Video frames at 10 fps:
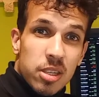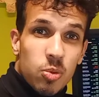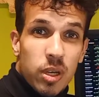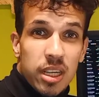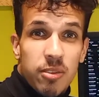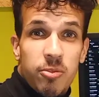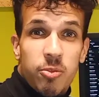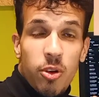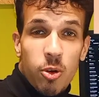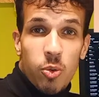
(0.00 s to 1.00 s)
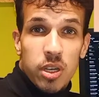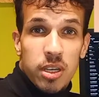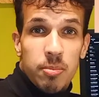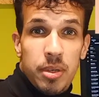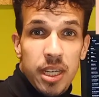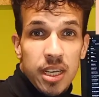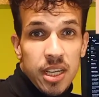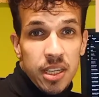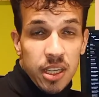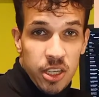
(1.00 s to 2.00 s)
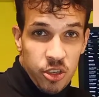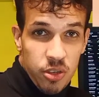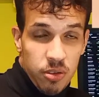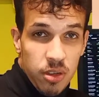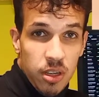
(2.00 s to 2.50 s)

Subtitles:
as well the forward PE ratio,